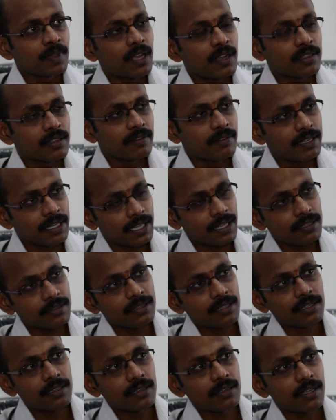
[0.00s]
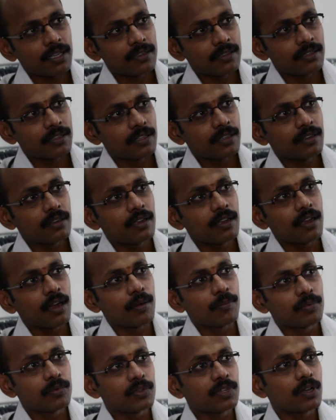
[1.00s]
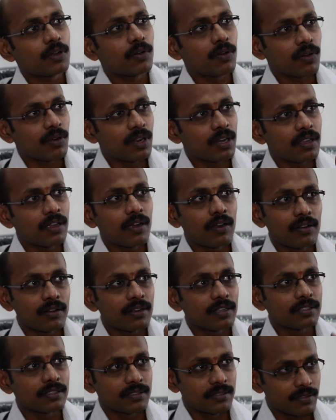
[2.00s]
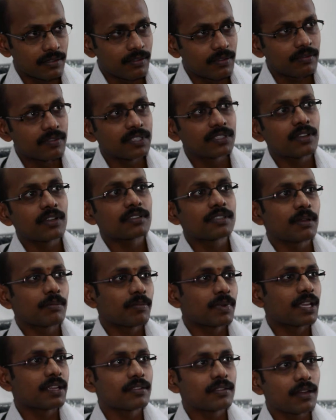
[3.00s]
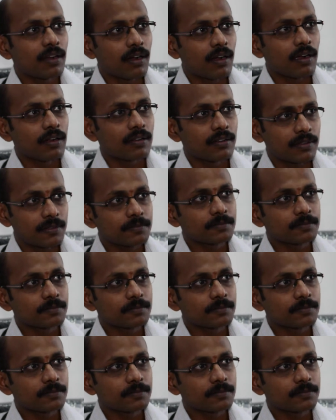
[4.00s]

and they will take the catheter up to the coronary arteries which are supplying the heart,